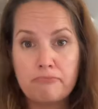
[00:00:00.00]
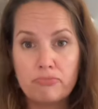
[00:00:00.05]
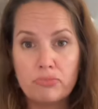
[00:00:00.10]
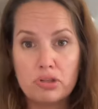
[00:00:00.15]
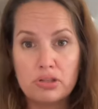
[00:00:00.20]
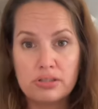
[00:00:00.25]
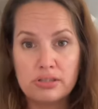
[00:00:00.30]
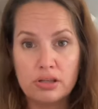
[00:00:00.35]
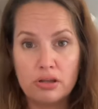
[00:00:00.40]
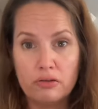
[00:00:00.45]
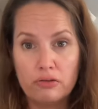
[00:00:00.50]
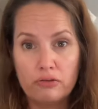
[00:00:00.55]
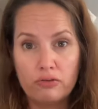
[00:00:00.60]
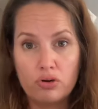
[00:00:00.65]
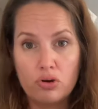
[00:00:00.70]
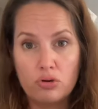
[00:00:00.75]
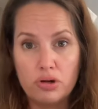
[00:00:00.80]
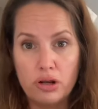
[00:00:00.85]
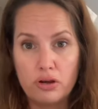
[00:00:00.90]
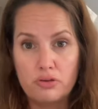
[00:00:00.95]
and
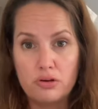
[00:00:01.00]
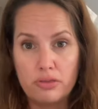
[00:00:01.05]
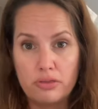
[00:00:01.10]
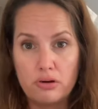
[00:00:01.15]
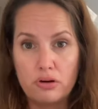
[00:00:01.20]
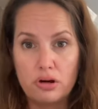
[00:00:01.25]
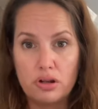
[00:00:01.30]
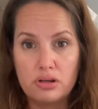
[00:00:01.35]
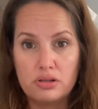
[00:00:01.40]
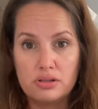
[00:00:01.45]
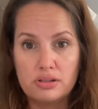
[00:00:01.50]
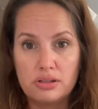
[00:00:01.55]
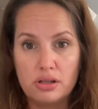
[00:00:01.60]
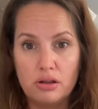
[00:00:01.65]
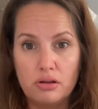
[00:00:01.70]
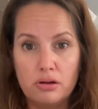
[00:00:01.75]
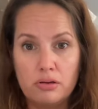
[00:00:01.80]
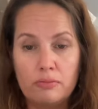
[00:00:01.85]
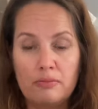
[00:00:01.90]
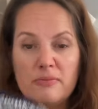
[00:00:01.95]
go down to 30 to sell
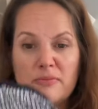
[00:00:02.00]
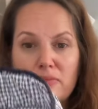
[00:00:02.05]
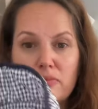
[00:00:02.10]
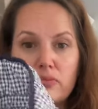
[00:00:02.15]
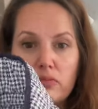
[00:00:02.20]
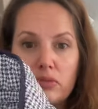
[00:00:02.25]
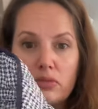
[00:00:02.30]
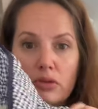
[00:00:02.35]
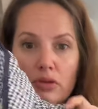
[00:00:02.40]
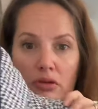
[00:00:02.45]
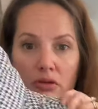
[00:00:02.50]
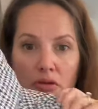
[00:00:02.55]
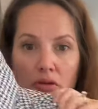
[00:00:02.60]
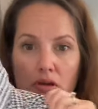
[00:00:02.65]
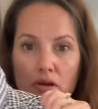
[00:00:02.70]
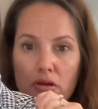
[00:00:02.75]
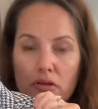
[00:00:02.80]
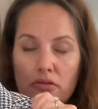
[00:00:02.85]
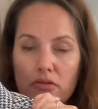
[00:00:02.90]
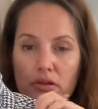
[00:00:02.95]
it.
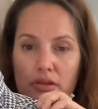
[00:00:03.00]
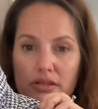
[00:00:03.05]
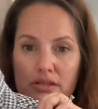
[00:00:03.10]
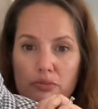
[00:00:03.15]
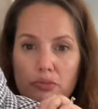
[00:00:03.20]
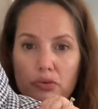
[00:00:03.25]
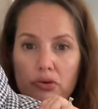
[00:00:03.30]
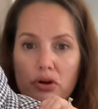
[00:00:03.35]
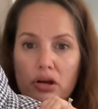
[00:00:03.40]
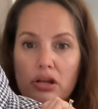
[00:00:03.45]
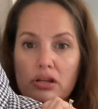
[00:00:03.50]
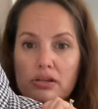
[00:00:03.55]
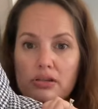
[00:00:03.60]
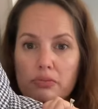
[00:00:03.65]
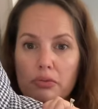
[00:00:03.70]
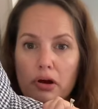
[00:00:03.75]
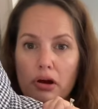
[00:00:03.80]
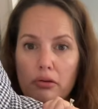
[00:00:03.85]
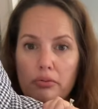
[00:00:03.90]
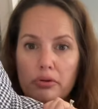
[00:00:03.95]
This print is
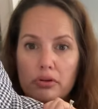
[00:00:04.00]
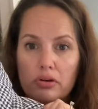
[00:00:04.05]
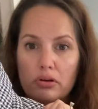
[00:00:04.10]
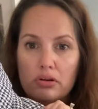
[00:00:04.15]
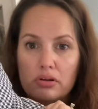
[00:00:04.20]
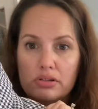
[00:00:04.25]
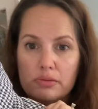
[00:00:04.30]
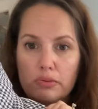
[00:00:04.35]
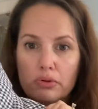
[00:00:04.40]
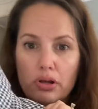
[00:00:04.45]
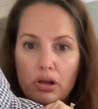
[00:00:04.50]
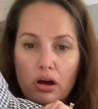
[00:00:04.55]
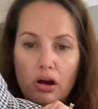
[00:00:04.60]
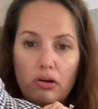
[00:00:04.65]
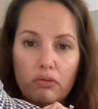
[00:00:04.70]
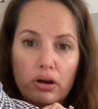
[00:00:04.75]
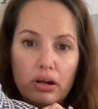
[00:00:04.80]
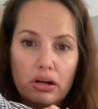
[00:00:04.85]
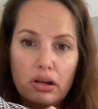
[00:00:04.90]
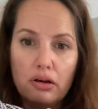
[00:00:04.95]
popular. It's pretty hot
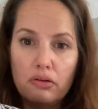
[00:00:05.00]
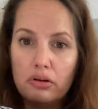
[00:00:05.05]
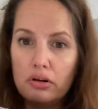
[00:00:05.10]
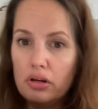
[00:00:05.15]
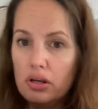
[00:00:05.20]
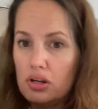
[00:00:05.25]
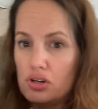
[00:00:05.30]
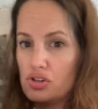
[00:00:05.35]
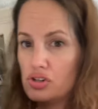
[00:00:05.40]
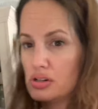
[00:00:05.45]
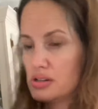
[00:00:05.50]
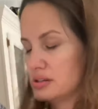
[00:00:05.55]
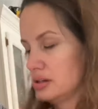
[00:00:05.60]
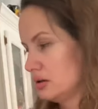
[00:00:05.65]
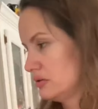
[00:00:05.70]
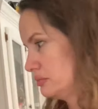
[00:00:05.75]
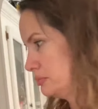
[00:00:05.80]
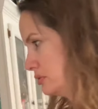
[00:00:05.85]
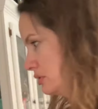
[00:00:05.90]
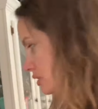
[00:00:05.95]
right now. It should
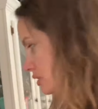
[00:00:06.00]
sell pretty